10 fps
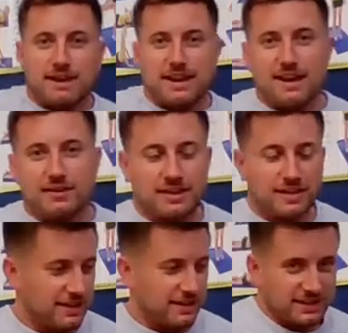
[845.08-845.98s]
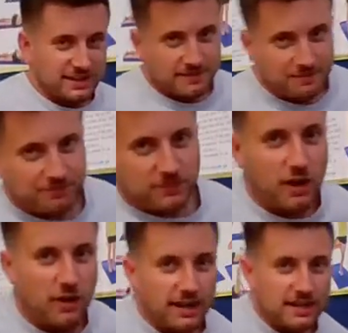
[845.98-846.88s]
right now.
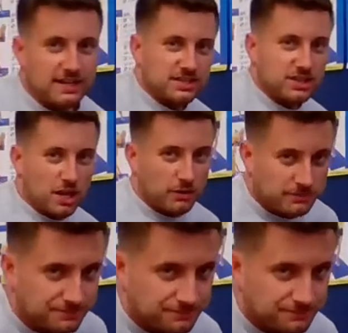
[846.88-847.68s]
All right. So